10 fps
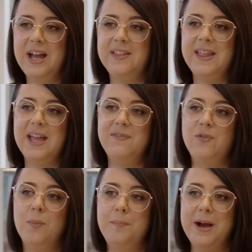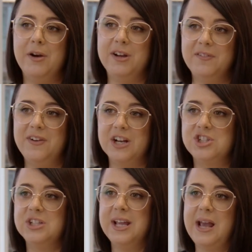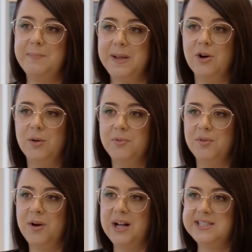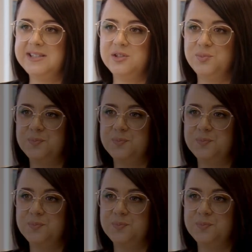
and therefore barrier function can be compromised.